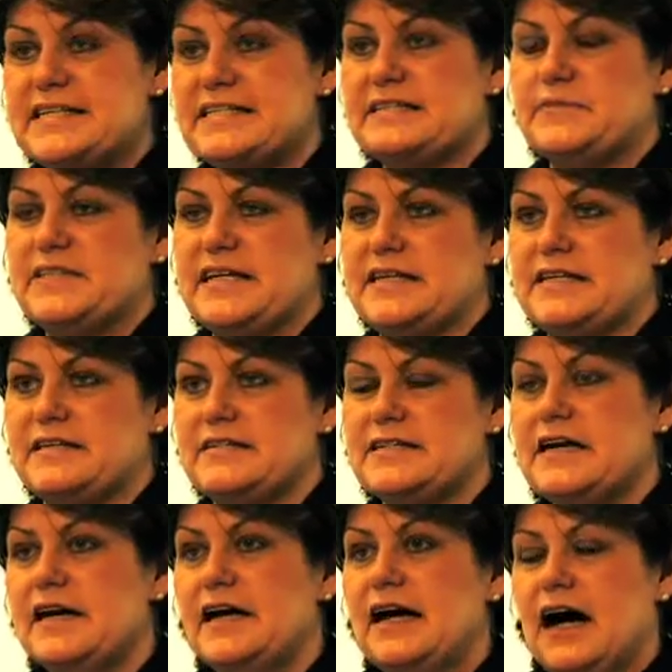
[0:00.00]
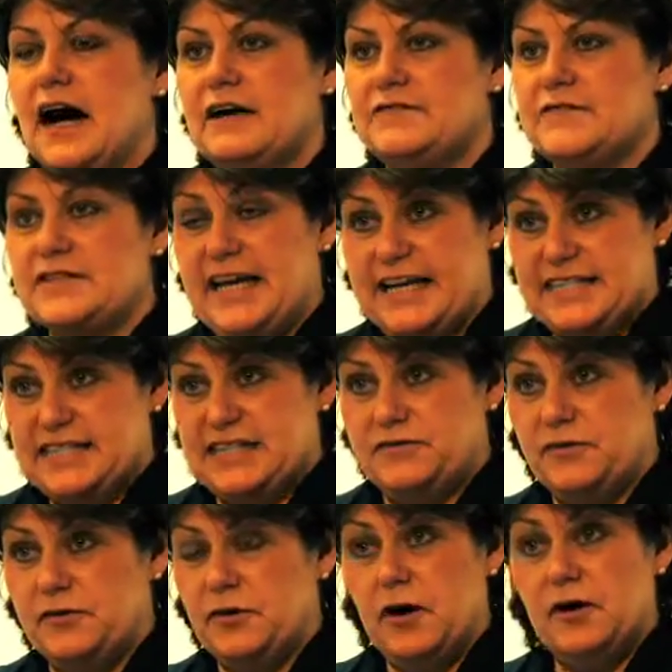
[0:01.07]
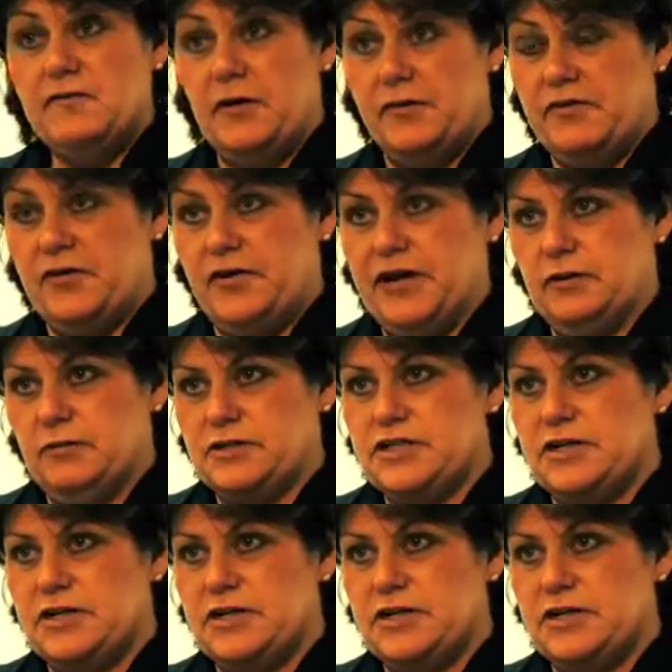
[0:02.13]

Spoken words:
tasting potatoes I've tasted for a very, very long